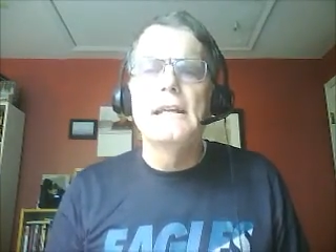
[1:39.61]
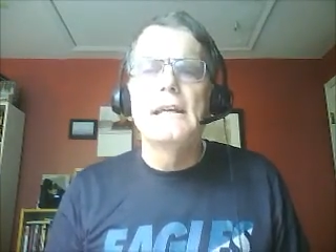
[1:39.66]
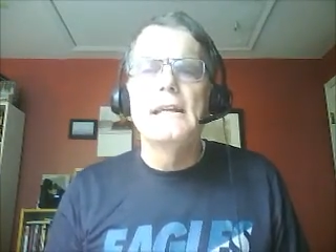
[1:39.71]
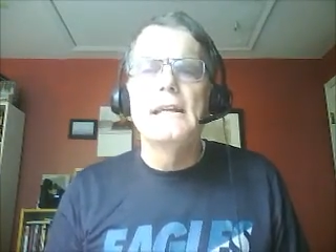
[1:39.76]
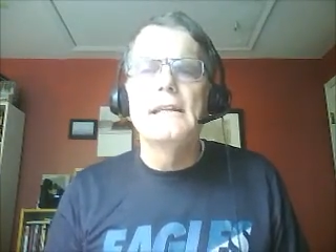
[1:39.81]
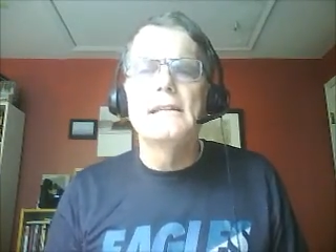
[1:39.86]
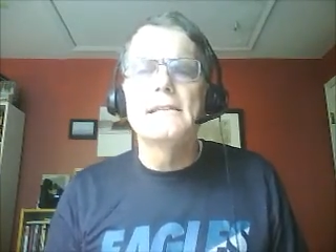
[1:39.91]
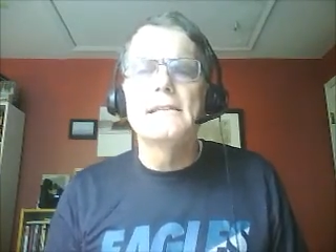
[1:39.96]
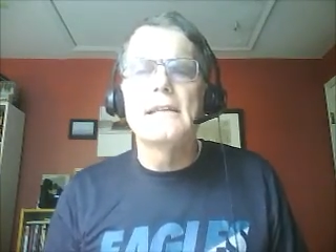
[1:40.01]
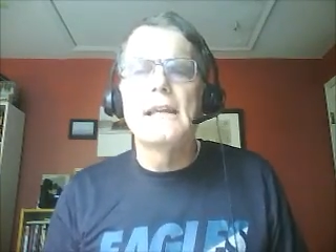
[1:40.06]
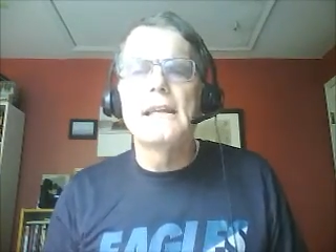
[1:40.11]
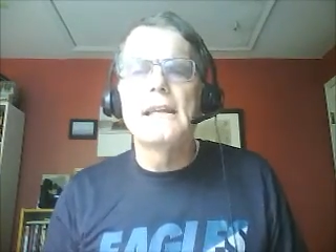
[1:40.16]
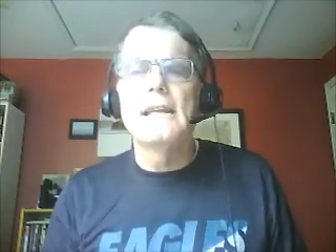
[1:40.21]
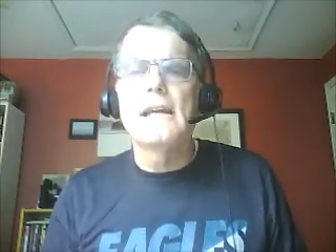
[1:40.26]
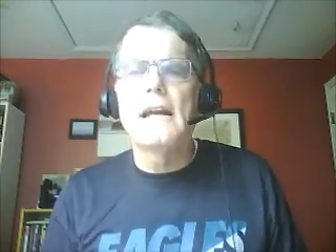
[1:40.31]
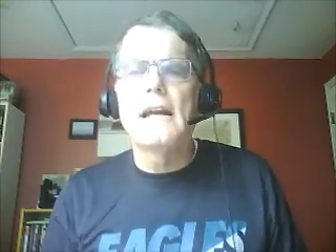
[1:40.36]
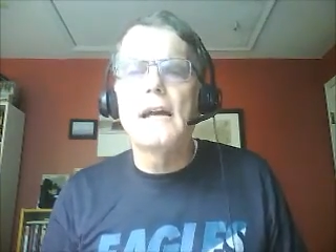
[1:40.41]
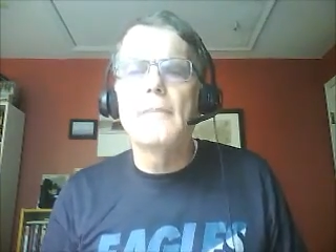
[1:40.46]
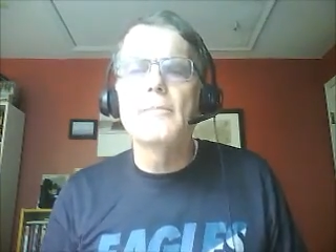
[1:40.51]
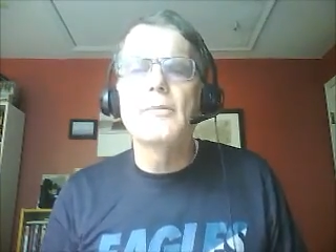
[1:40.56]
it is a
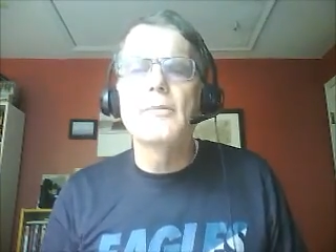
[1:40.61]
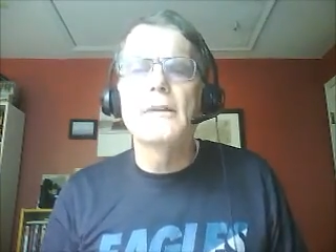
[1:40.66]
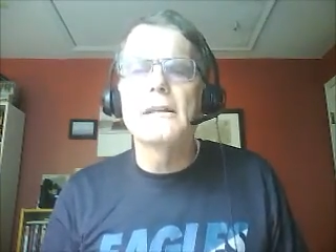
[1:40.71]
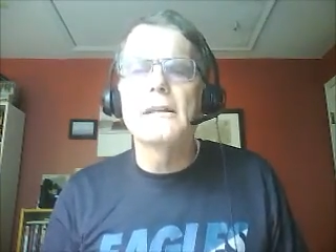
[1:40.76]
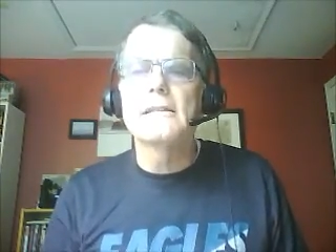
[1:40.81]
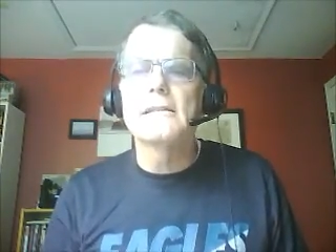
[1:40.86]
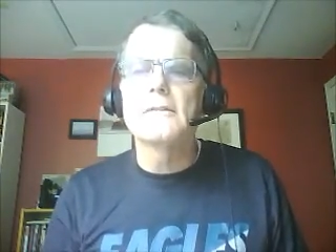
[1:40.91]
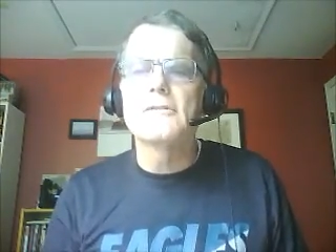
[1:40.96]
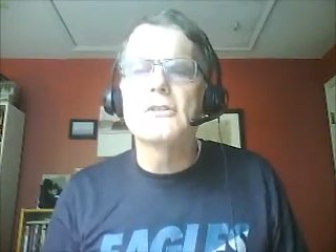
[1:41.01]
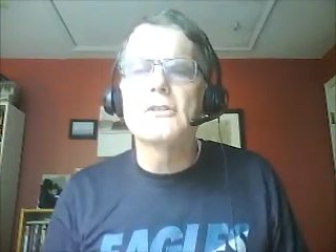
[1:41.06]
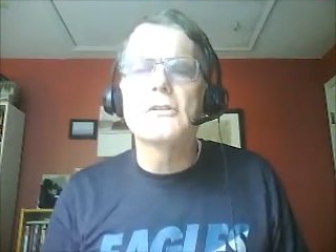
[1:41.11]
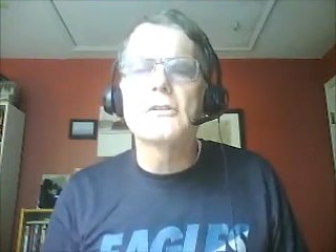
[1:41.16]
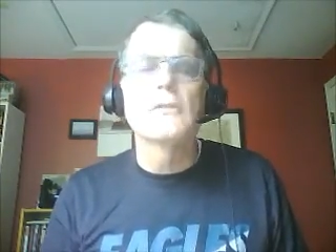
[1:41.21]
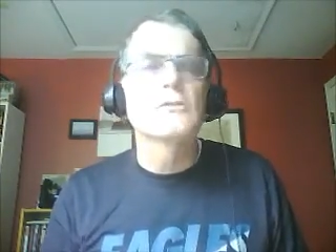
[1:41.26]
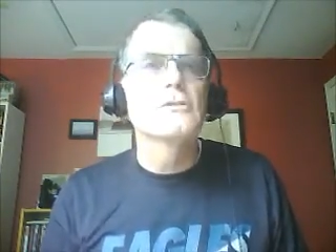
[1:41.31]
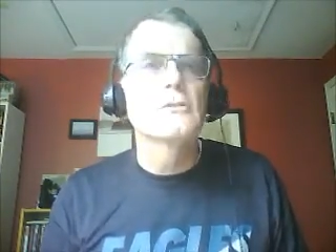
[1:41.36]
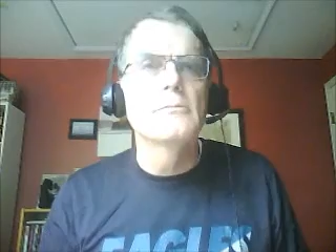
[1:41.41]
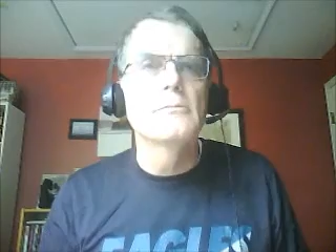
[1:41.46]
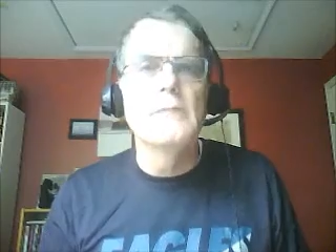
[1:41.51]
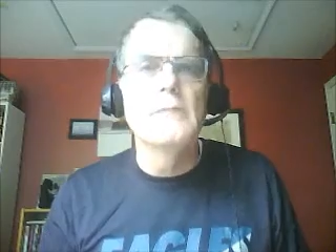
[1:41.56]
complex of
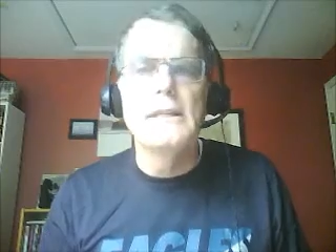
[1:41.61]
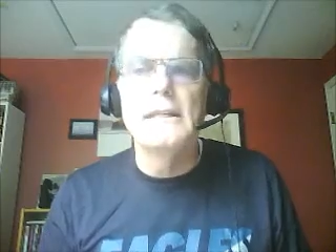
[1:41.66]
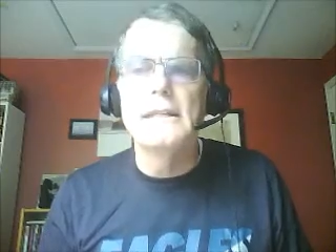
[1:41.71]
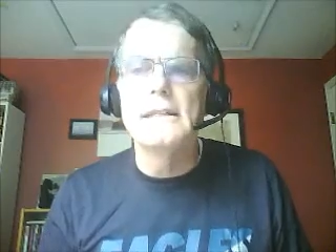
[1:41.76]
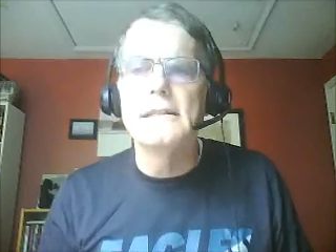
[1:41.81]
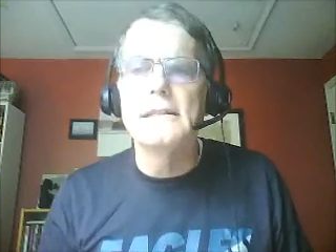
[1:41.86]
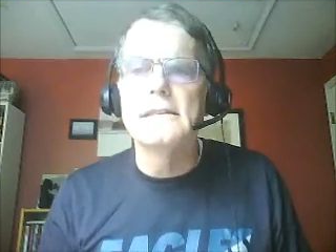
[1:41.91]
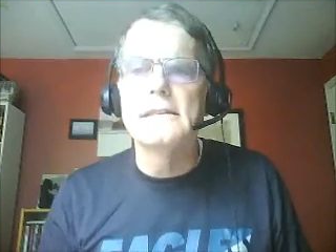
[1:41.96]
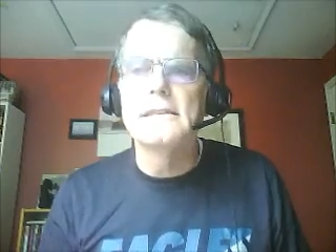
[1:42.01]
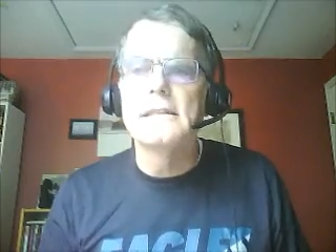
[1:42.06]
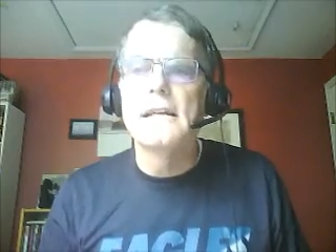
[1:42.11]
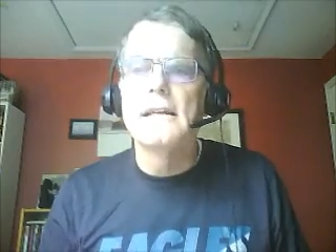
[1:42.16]
social meaning